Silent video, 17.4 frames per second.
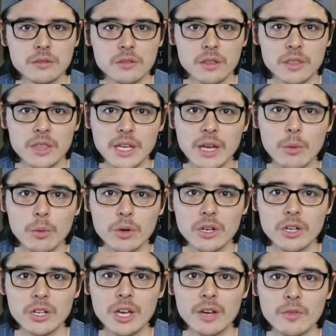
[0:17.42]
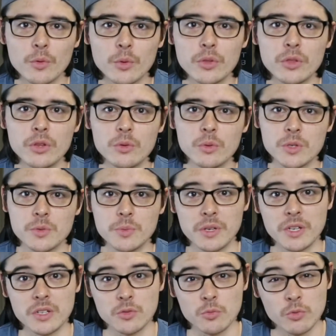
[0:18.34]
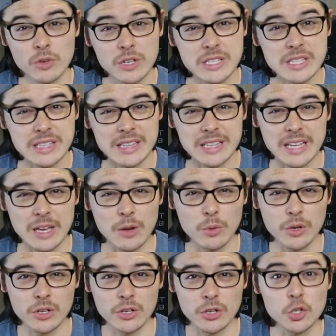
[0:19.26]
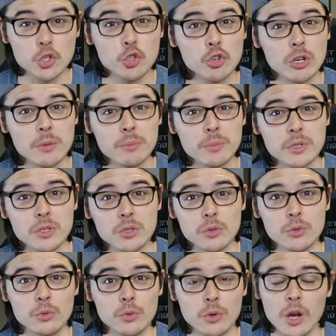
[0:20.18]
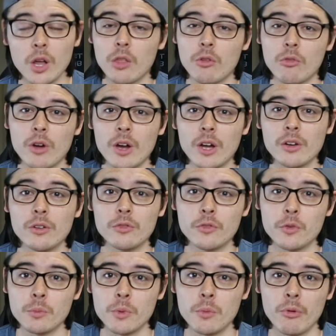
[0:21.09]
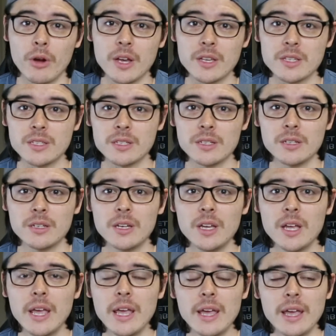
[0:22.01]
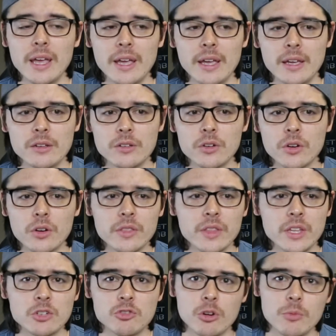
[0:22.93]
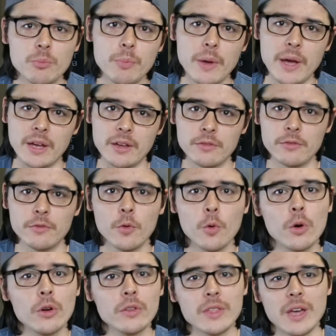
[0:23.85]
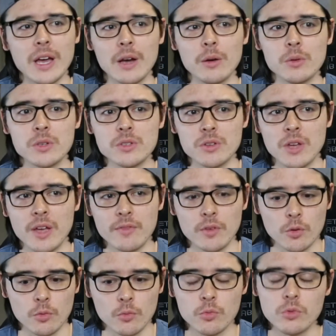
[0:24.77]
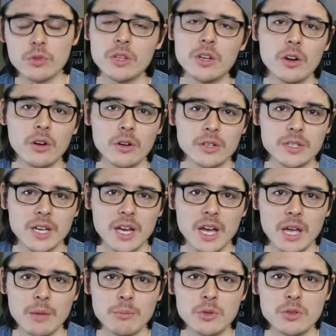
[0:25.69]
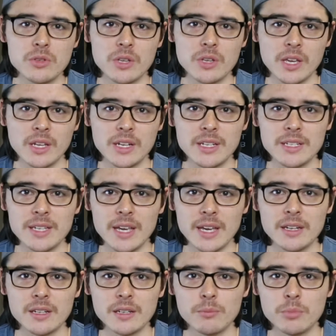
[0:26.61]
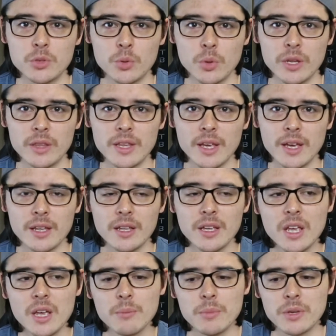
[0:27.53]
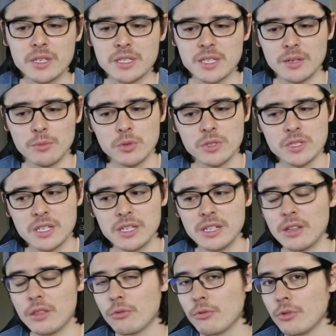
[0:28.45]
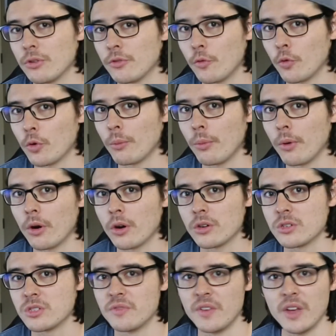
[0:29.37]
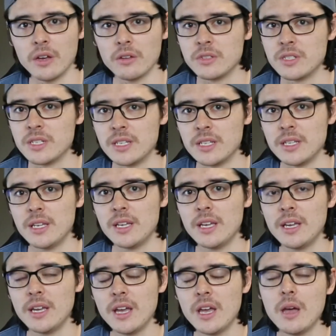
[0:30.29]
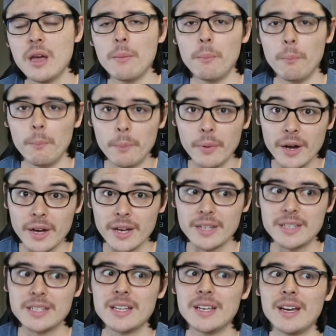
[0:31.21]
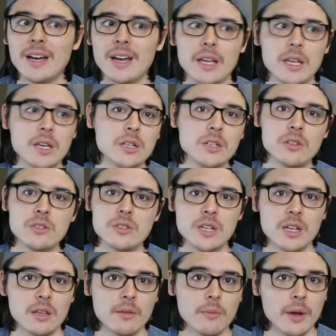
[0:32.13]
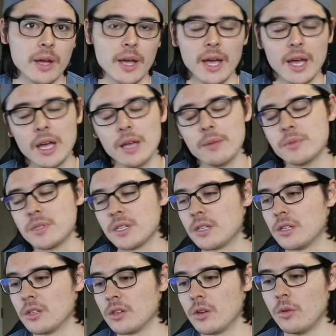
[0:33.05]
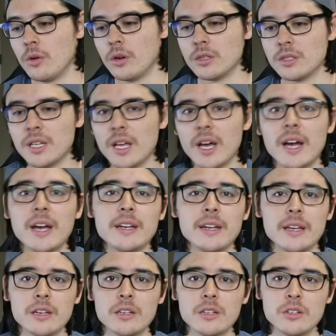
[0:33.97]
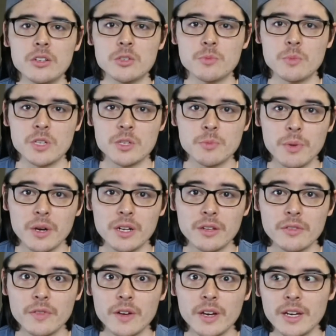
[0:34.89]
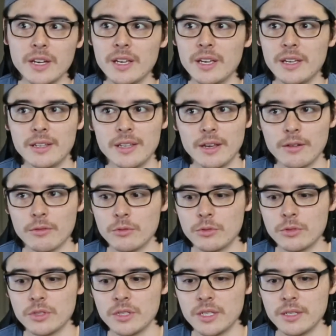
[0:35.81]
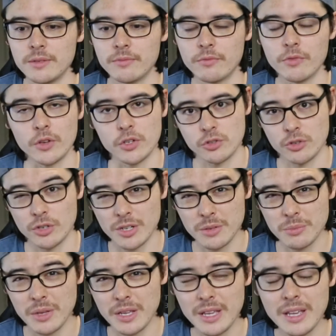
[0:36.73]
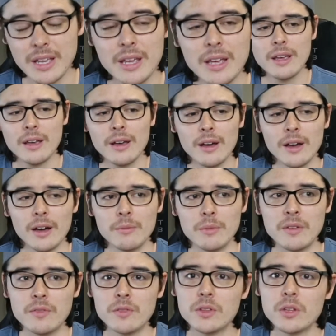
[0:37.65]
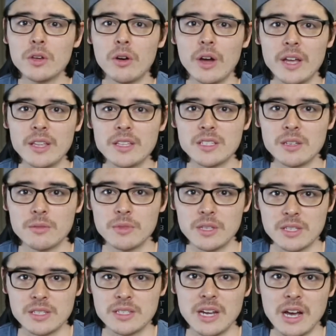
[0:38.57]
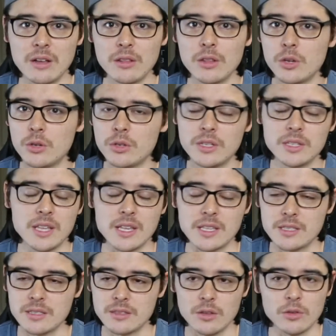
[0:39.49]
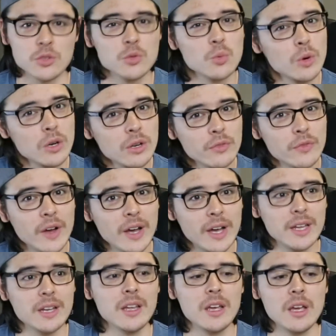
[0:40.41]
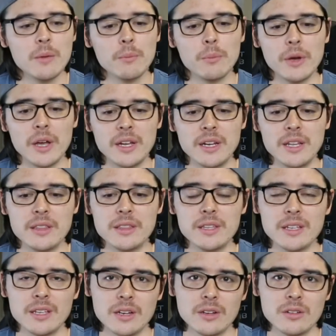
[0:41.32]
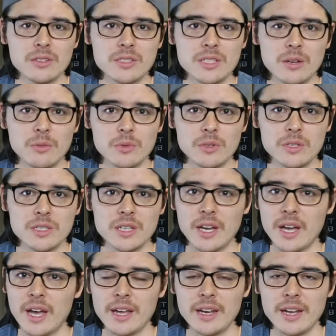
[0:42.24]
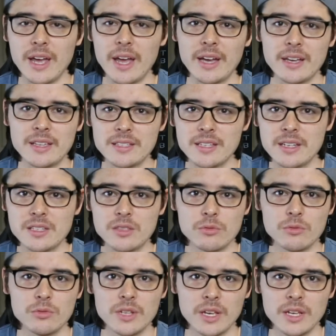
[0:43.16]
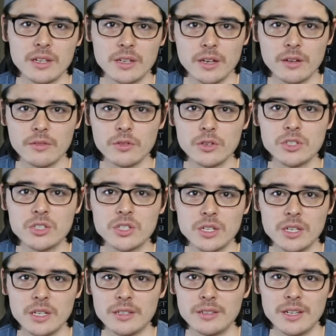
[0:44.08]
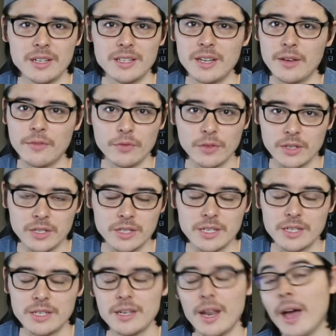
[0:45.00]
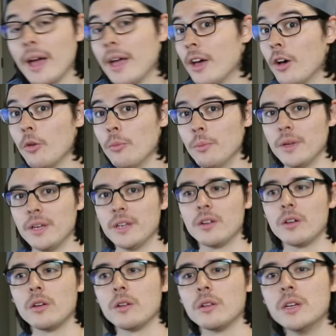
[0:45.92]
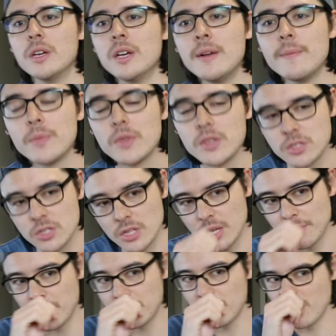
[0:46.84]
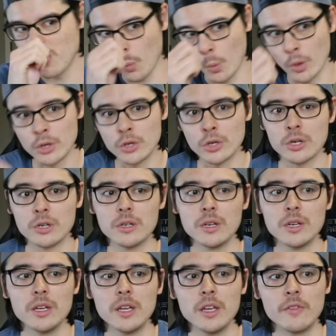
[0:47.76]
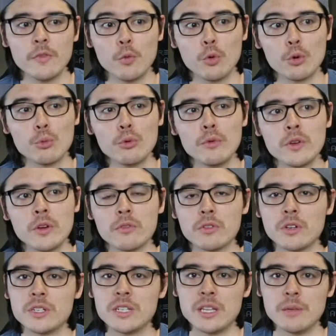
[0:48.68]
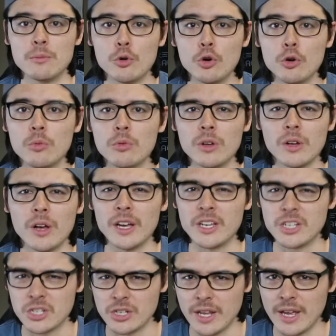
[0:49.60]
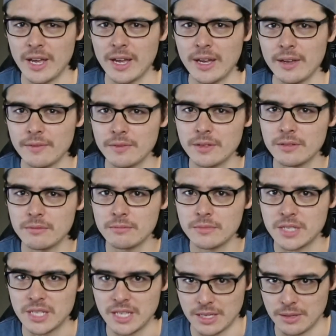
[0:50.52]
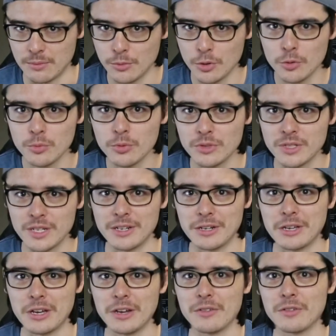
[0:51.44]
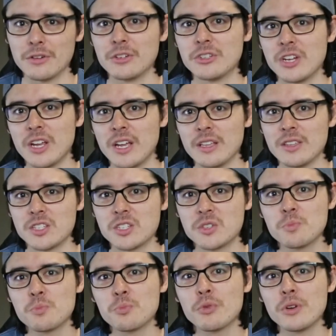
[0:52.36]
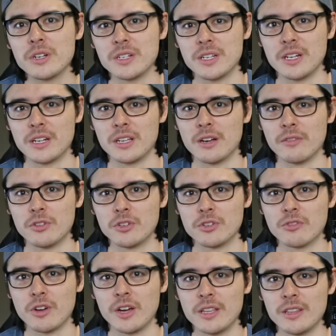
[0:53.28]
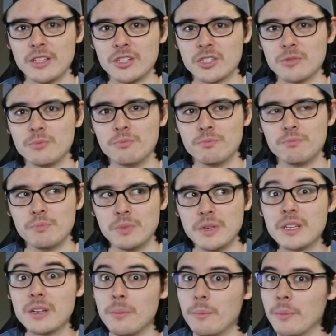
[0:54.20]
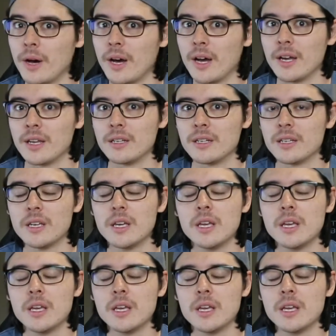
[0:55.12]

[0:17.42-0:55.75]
The thing I wanted to cover with you was because recently I went on a trip to Colorado from Nebraska. And during that trip back and forth, I was having a really hard time using any data between that because I was getting 3 to 4 bars of LTE, but I couldn't use any of my apps, I couldn't go online, I couldn't use my Spotify, and that really frustrated me. Even though I had some things downloaded, those worked fine, but anything else that I had to access through data coverage, it definitely did not help me at all. So that made me wonder, if we're moving over to T-Mobile, I should have T-Mobile data coverage and Sprint data coverage, right? They should be combined.